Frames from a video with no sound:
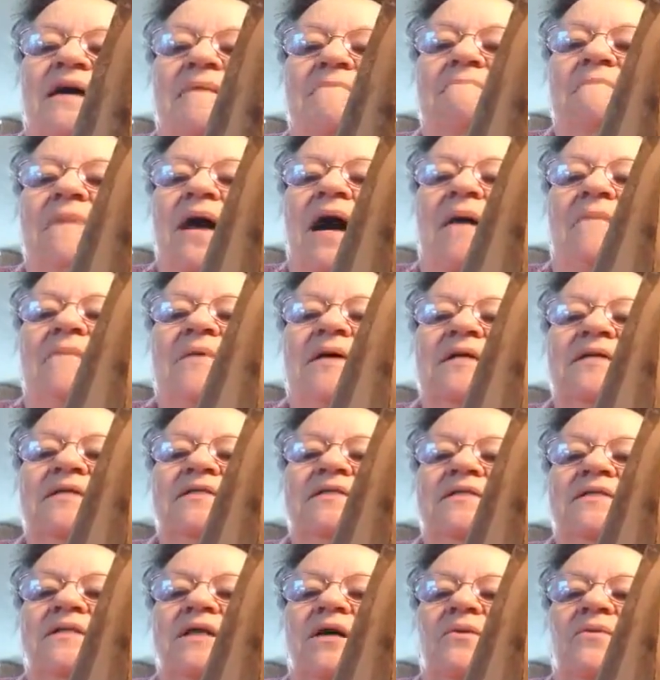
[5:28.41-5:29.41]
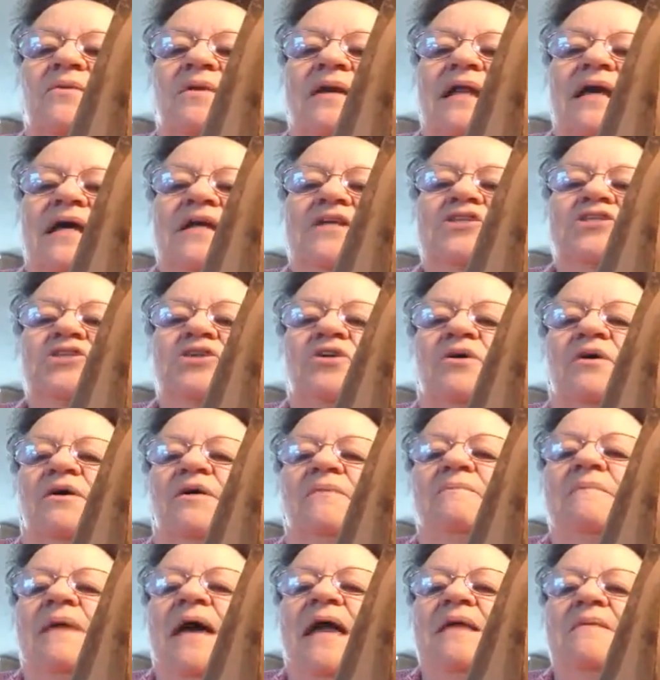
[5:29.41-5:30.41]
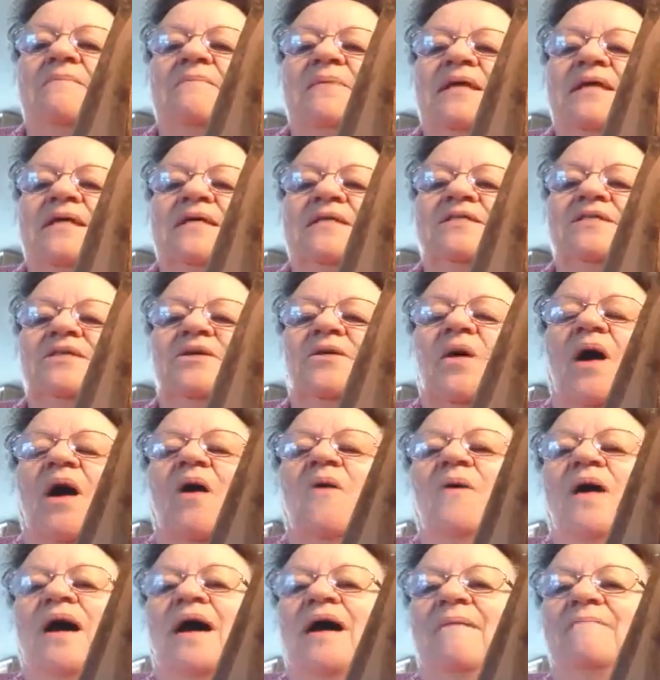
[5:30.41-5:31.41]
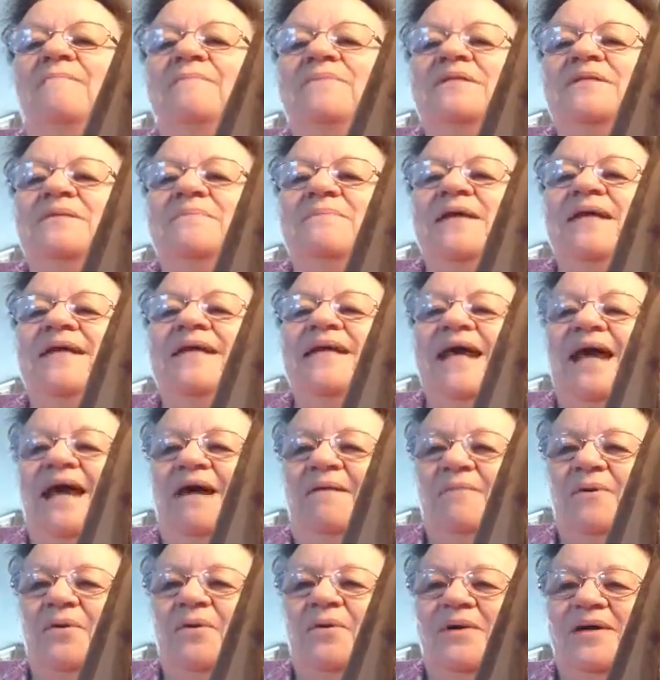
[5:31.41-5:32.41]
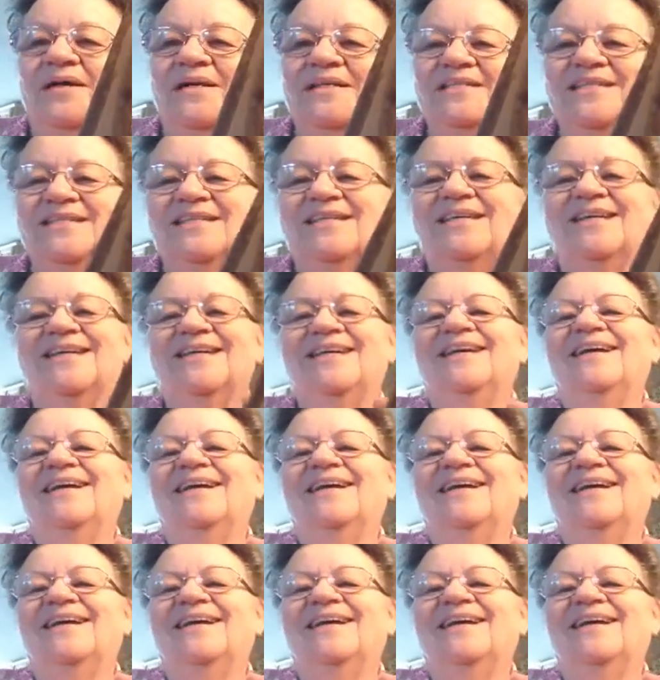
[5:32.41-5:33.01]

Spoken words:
Mamas, don't let your babies grow up to be cowboys.